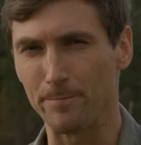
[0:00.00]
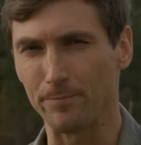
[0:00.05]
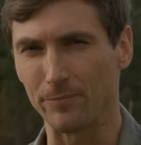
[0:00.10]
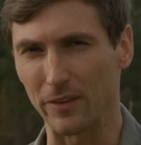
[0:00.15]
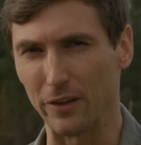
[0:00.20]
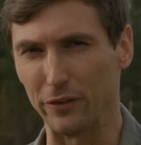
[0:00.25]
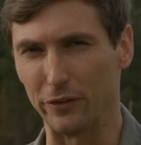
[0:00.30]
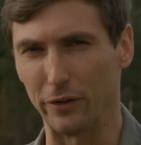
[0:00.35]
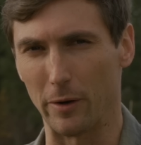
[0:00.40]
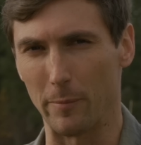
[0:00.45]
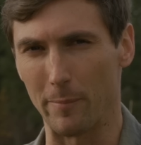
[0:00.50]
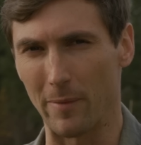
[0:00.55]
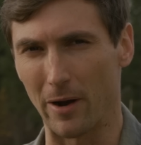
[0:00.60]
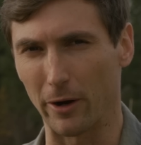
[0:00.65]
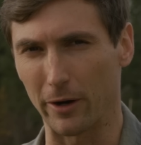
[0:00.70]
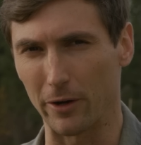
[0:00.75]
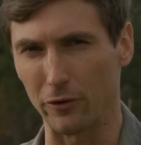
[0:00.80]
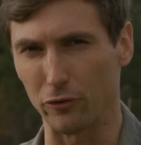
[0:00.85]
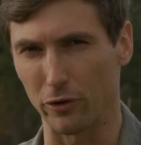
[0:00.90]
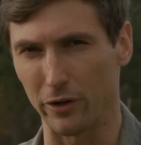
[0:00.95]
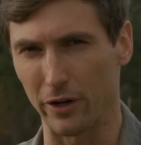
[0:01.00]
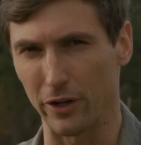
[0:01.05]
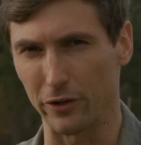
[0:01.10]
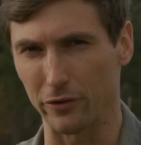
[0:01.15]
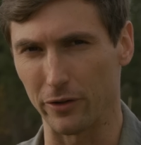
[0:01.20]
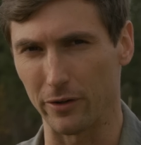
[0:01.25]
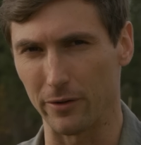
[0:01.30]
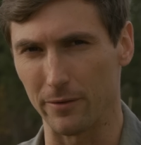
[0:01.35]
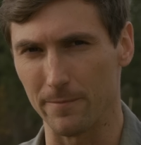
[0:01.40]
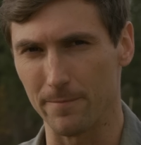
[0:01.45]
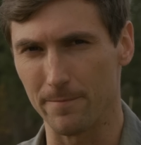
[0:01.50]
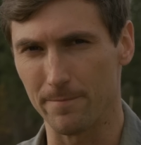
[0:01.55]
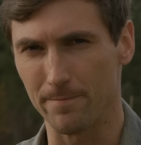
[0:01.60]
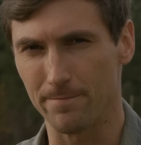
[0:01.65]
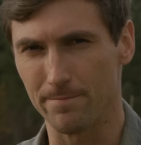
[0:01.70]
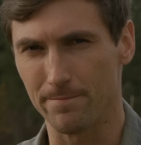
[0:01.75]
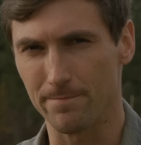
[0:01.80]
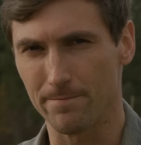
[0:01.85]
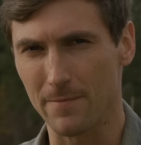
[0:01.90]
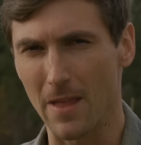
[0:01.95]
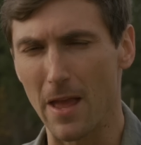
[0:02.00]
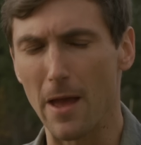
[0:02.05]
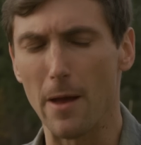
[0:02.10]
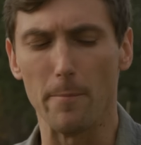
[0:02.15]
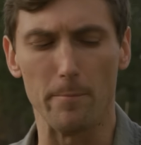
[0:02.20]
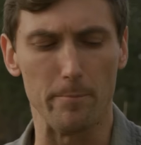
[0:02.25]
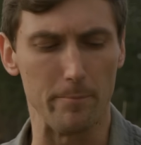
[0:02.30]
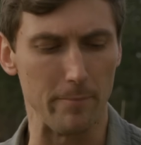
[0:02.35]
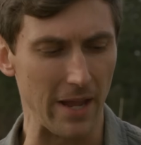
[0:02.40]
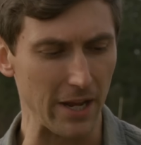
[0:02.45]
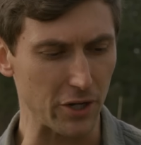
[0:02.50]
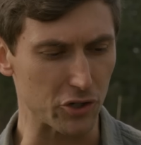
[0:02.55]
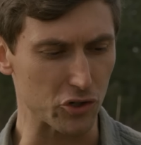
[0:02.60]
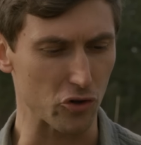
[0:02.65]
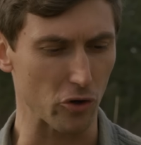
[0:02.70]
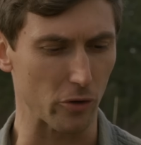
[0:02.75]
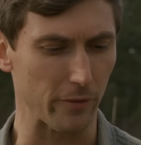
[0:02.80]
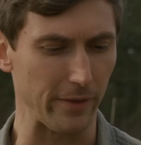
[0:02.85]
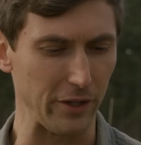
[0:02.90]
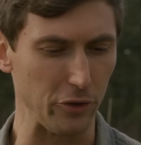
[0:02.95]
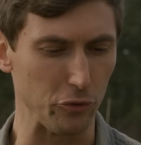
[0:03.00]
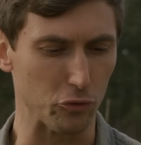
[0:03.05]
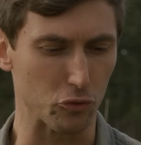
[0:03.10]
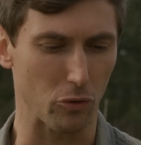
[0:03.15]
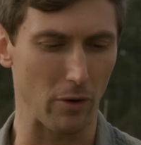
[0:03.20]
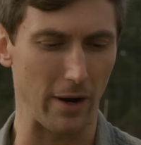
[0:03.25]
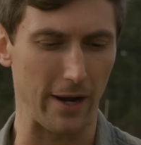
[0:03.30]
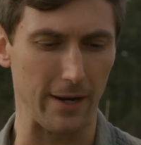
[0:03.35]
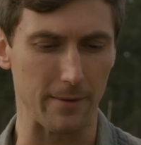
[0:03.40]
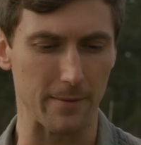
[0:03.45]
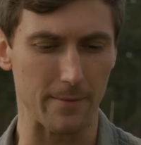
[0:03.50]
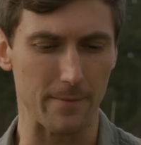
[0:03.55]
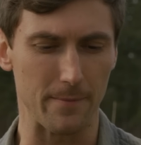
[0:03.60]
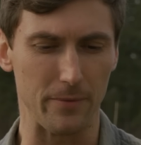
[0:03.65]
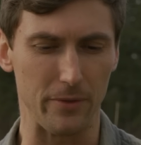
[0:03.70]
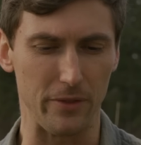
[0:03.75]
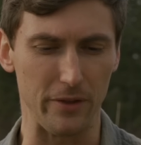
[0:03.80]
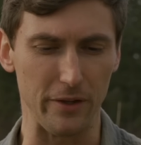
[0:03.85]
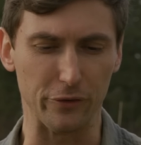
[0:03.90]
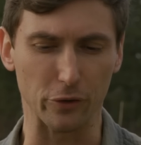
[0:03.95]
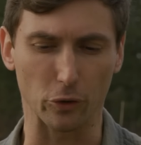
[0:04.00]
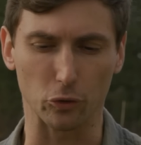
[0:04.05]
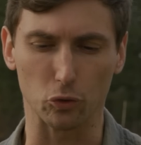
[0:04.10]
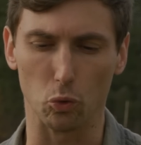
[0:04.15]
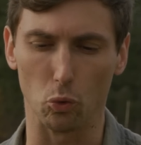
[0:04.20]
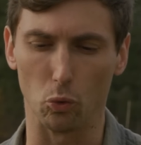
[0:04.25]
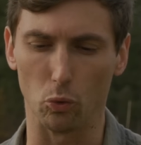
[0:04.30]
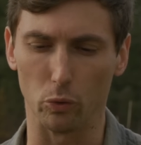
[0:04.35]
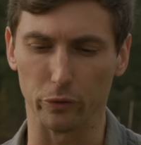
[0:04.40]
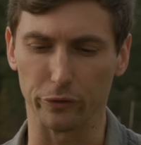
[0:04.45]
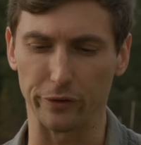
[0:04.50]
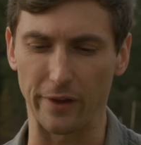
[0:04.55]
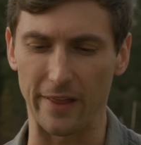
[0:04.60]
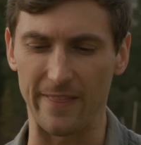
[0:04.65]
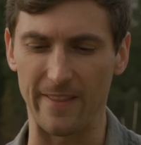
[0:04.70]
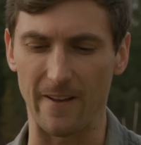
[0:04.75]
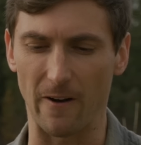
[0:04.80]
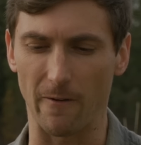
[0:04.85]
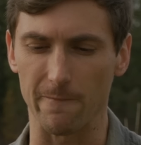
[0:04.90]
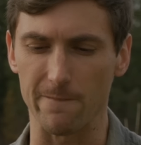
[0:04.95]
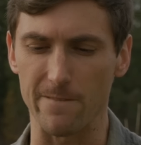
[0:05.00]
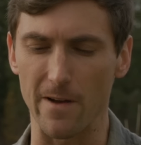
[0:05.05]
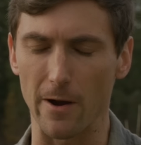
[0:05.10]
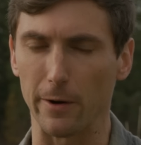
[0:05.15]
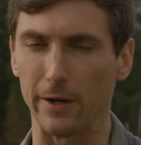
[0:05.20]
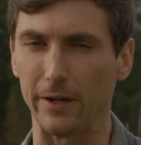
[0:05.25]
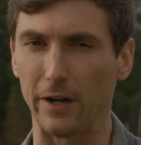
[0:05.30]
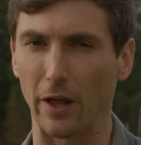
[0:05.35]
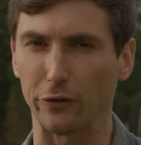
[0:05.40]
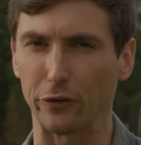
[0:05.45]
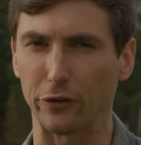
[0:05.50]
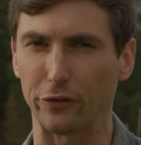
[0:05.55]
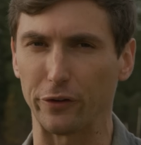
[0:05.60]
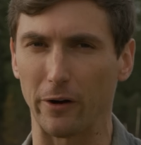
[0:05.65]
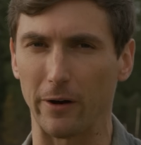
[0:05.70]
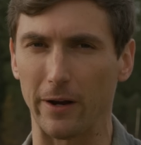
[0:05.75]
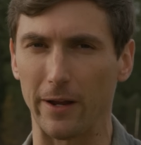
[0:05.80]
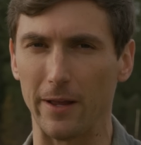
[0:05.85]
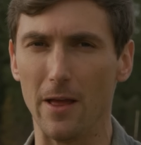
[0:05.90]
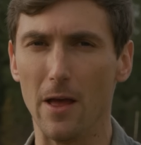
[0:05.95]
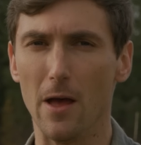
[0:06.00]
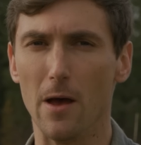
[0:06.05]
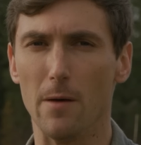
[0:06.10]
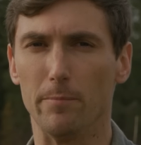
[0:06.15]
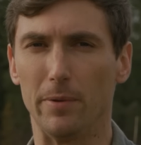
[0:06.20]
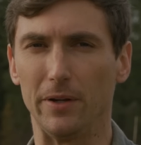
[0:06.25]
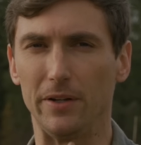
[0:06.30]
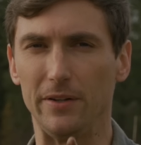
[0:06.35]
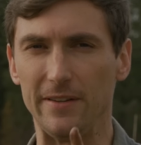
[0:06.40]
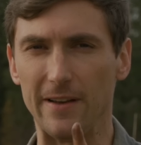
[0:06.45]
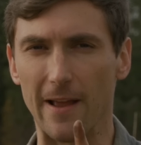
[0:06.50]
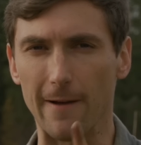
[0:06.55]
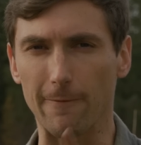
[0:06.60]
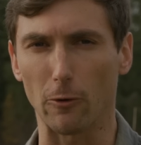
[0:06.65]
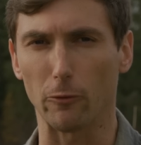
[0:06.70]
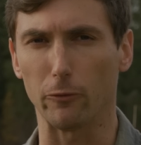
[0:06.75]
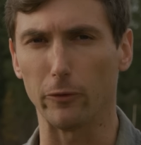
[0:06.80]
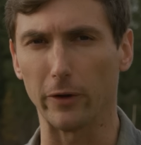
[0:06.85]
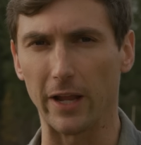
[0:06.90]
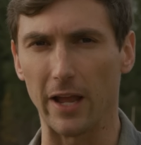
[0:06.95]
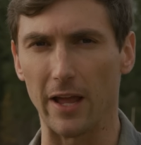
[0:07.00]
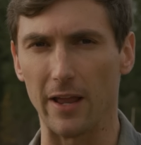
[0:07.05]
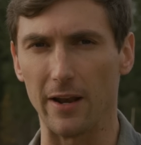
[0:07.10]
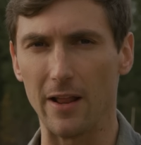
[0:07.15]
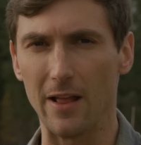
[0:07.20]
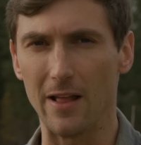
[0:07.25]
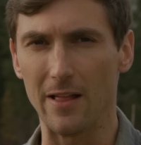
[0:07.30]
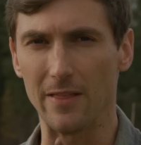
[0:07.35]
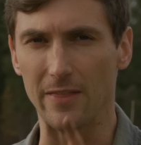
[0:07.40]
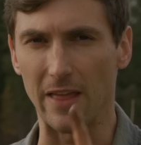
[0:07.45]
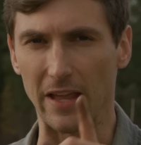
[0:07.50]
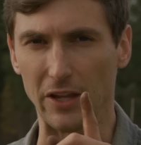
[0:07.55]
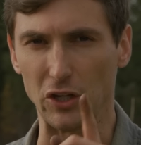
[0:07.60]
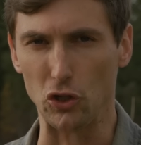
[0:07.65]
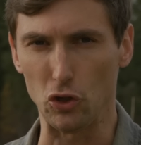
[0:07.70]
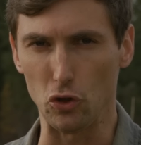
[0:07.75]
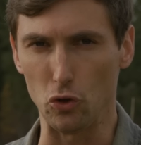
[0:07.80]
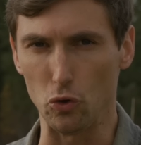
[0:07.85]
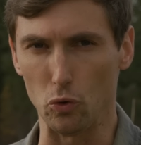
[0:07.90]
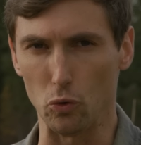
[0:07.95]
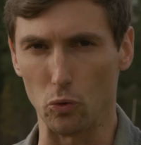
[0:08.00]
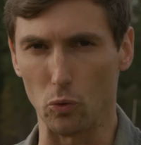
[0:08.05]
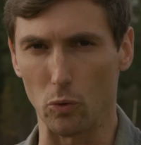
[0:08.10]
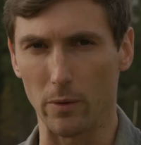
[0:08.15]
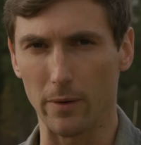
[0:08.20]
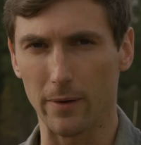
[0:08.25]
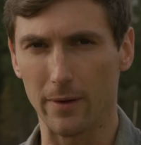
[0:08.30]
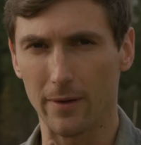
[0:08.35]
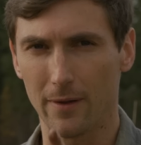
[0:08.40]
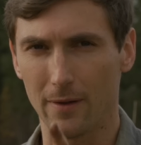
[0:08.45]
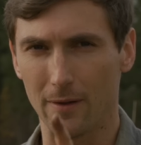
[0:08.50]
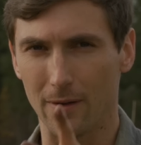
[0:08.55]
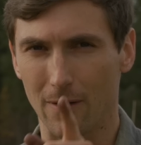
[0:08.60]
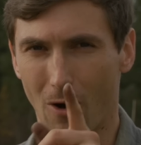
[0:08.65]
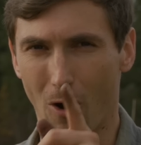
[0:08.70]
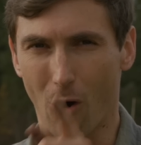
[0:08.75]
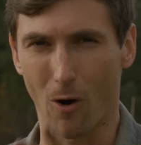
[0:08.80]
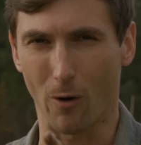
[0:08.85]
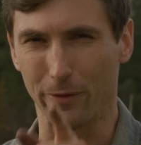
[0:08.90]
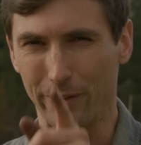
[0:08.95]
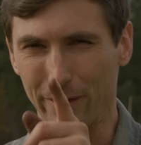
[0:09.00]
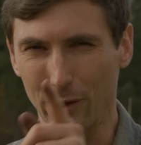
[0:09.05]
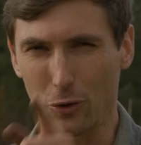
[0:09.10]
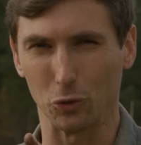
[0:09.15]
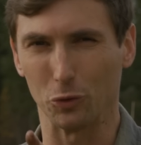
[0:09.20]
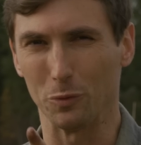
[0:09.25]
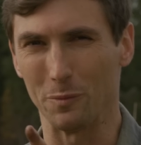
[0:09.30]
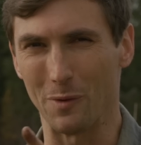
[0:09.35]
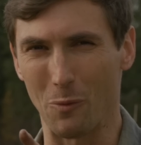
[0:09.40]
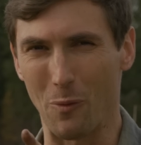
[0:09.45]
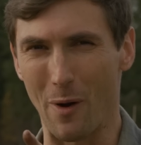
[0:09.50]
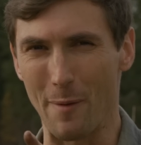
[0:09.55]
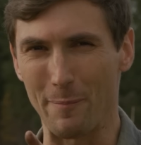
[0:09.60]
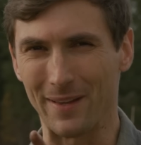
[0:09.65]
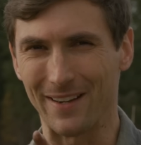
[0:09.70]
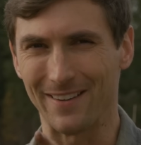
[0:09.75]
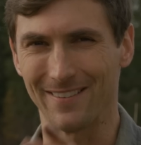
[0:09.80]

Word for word: is an American tradition. Make sure that you train. These are tools and they are very necessary, but never forget that you are the ultimate weapon.